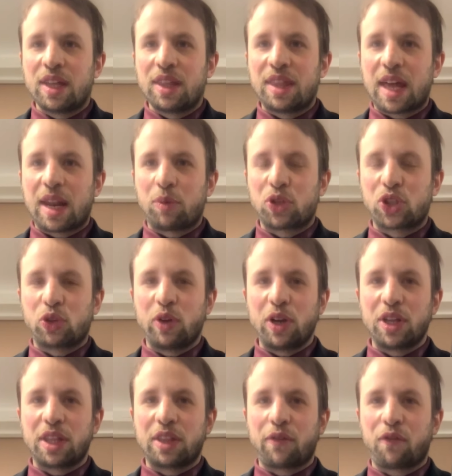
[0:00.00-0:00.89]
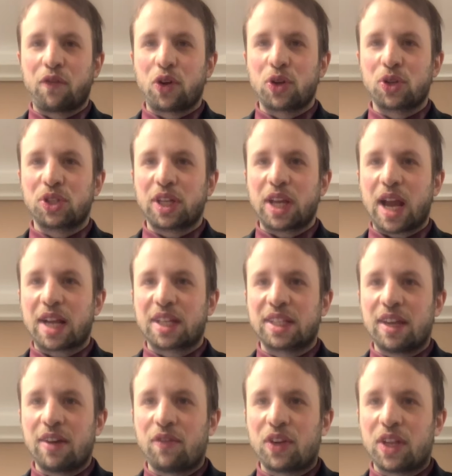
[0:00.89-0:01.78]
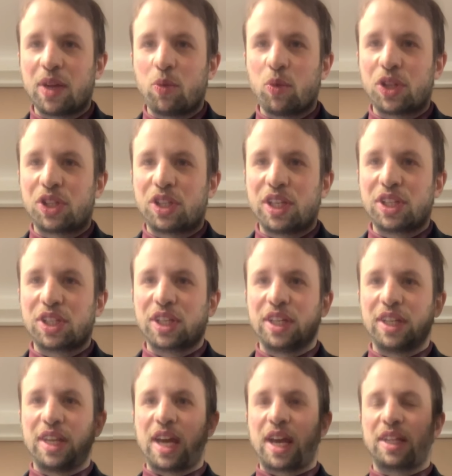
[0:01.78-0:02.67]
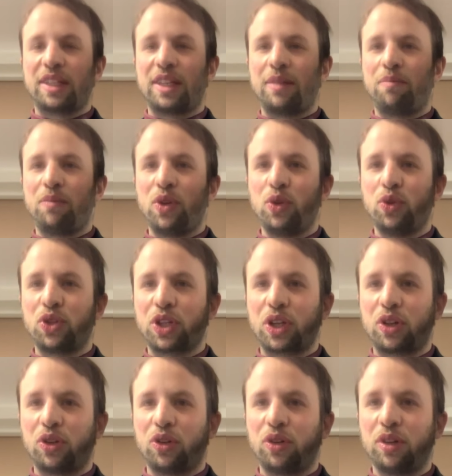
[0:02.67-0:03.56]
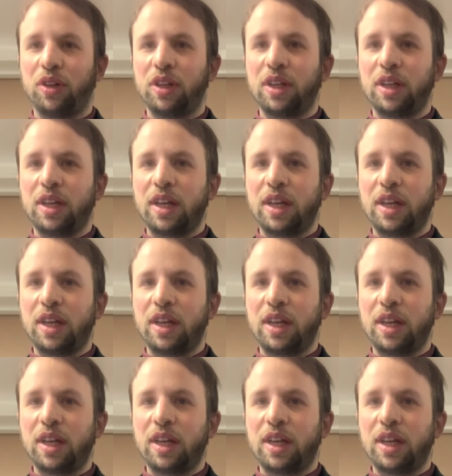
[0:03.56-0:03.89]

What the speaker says: that it was clear that the first activity with disconnected musical